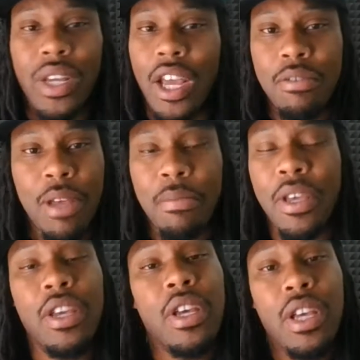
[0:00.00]
the case may
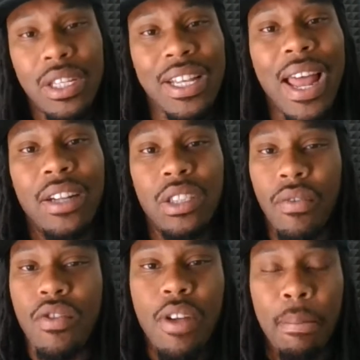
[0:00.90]
be. It's a lot of
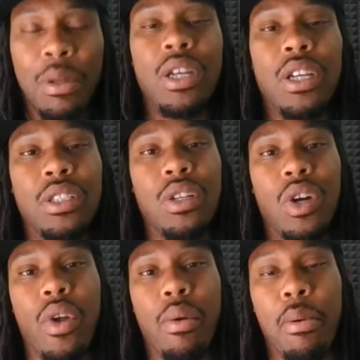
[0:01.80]
stuff you can plug into the
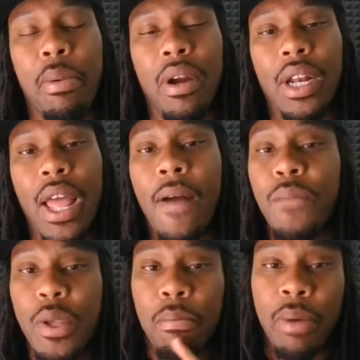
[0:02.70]
Credit Repair Cloud.
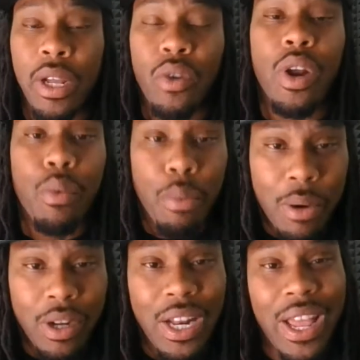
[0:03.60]
But Credit
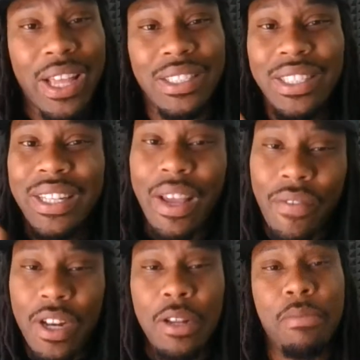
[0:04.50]
Repair Cloud has
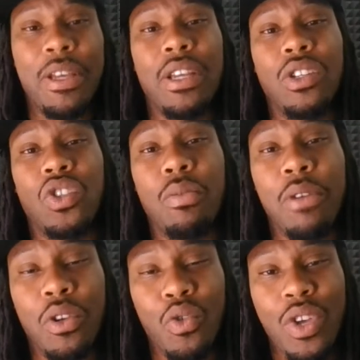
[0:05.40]
definitely been
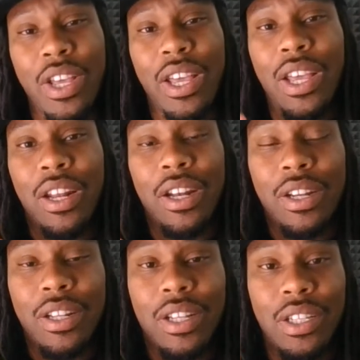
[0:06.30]
instrumental in
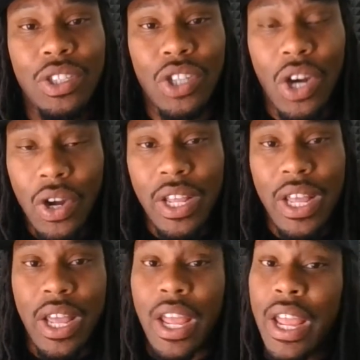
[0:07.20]
the journey
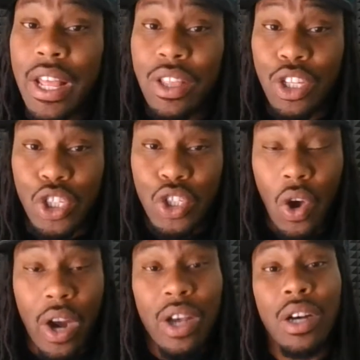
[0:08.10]
and the
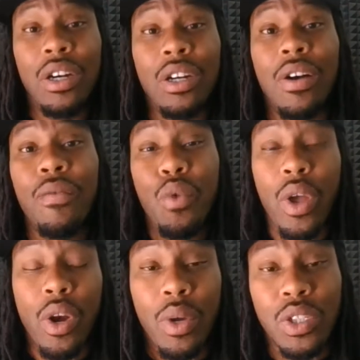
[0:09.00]
start of
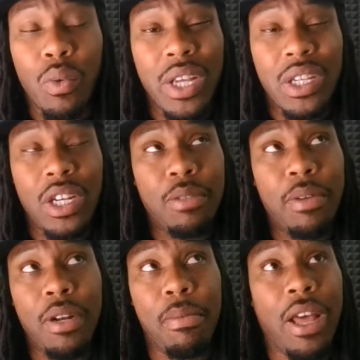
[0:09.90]
credit restoration. And it's
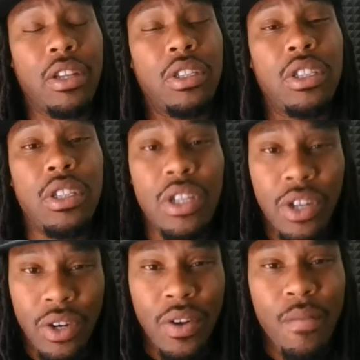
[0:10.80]
been about a
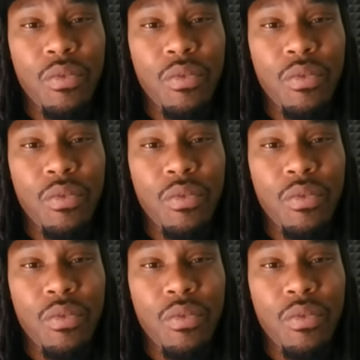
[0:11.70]
year